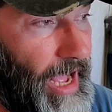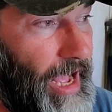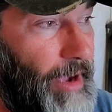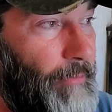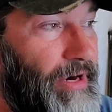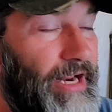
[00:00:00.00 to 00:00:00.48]

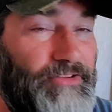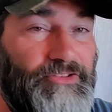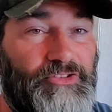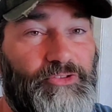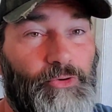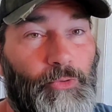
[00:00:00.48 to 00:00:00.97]
went out to the
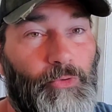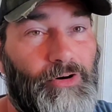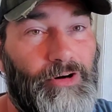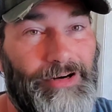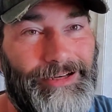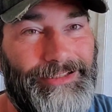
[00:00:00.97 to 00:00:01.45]
store
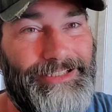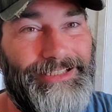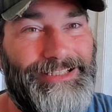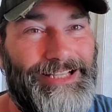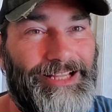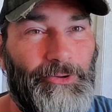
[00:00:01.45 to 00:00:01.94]

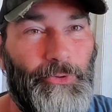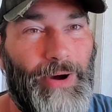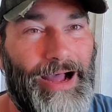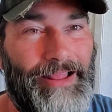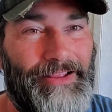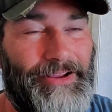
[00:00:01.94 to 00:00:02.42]
just a little
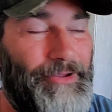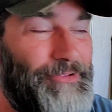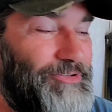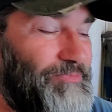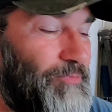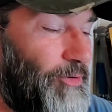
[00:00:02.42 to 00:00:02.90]
while ago
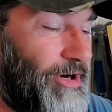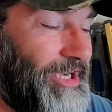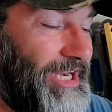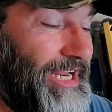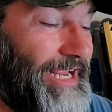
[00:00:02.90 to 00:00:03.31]
this morning,